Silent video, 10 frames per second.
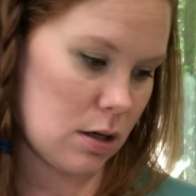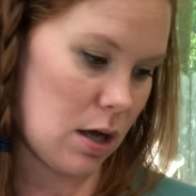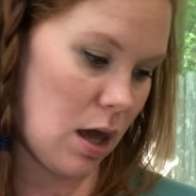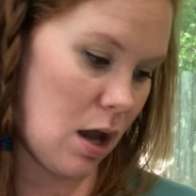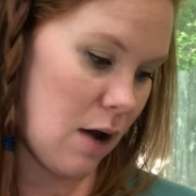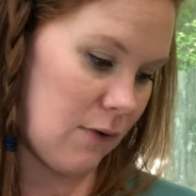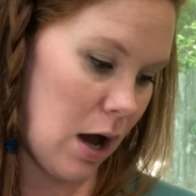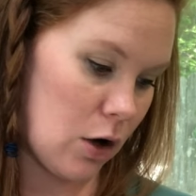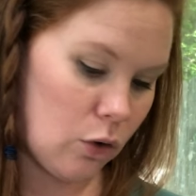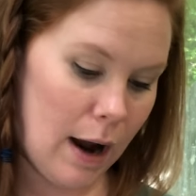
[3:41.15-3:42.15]
And I've
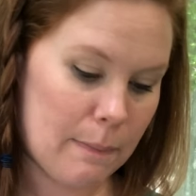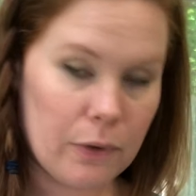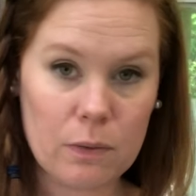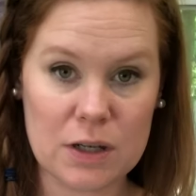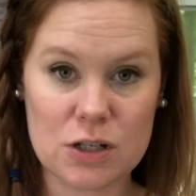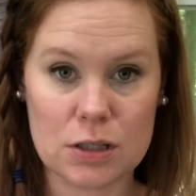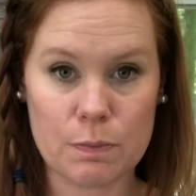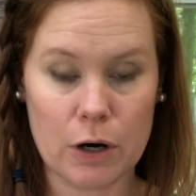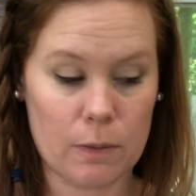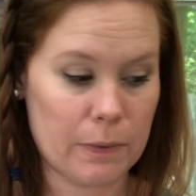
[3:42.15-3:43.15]
got Grapple, which is
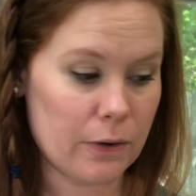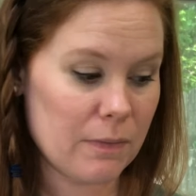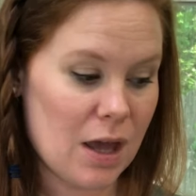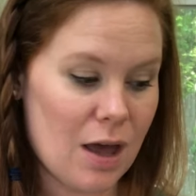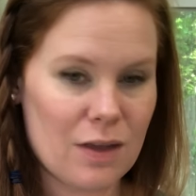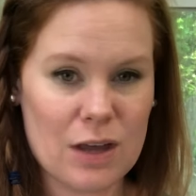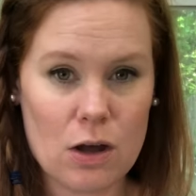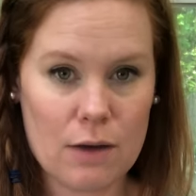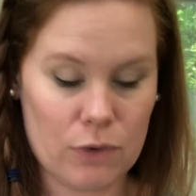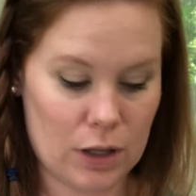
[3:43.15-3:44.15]
purple. They
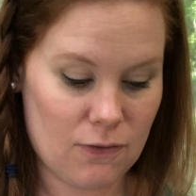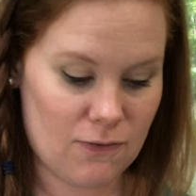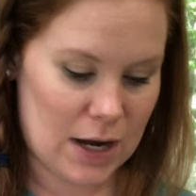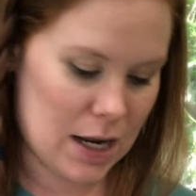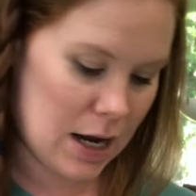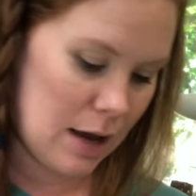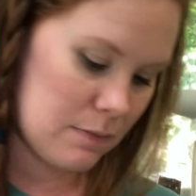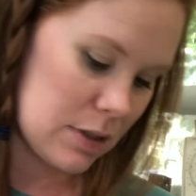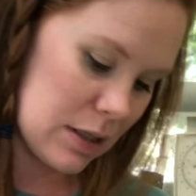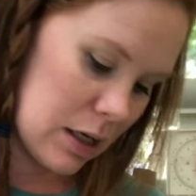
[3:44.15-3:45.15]
all have really funny
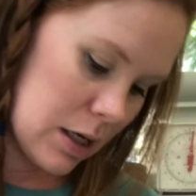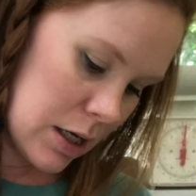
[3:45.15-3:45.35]
names.